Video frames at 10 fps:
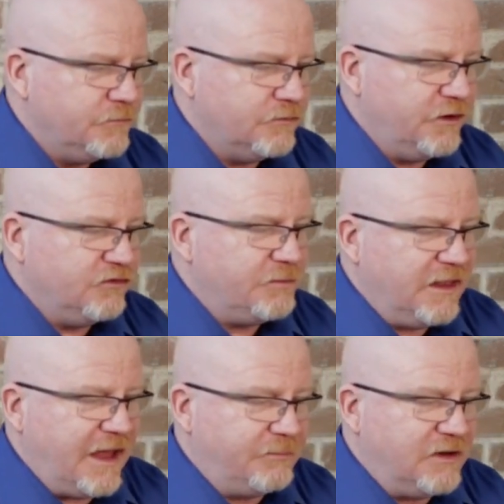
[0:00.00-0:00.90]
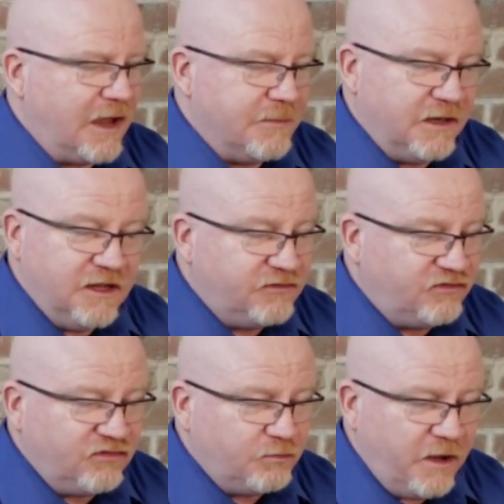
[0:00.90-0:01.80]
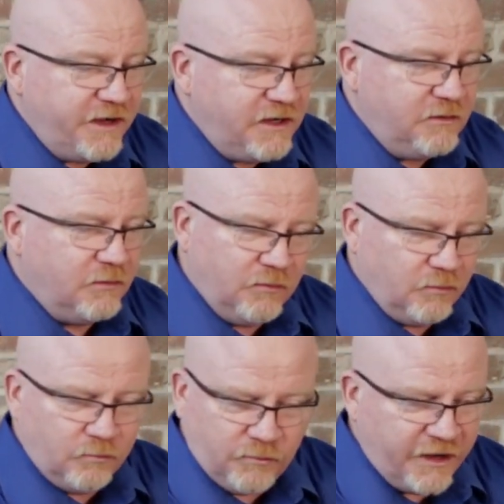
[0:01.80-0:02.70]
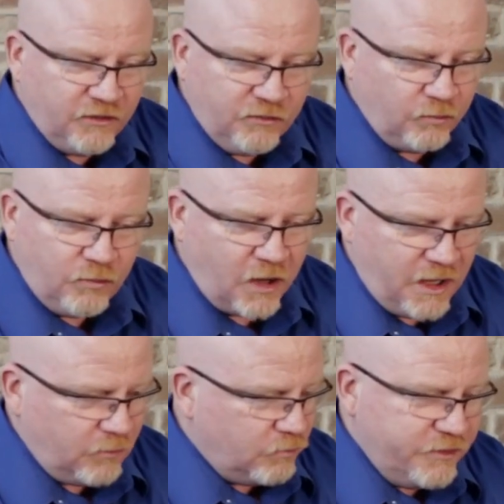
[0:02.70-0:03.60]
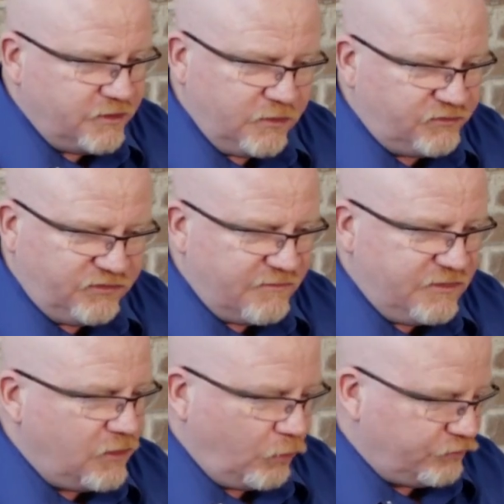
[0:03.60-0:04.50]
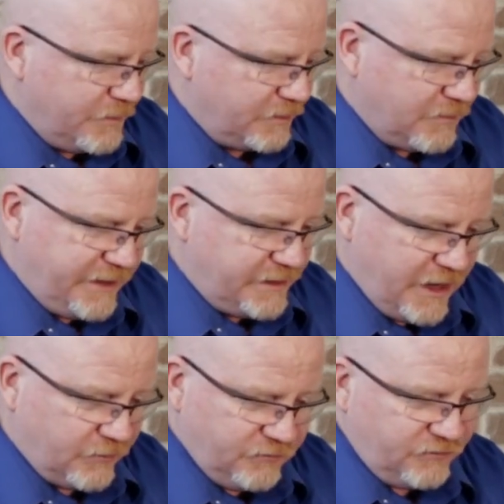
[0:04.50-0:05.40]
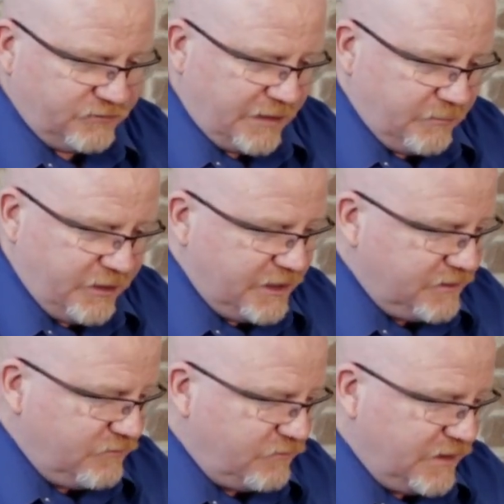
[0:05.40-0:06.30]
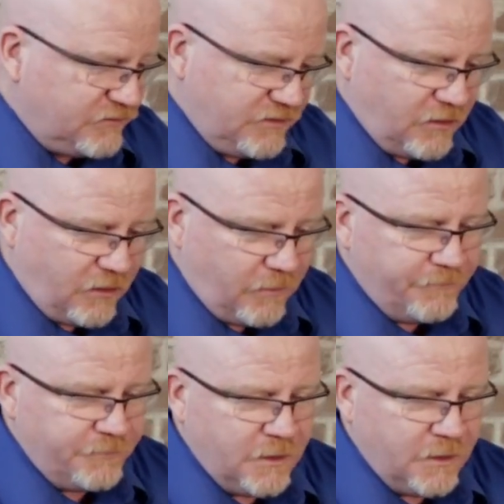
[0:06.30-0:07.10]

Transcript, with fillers: So here's my laptop, and it's just running regular uh, Windows 7 Ultimate right now. It's not running anything fancy at all.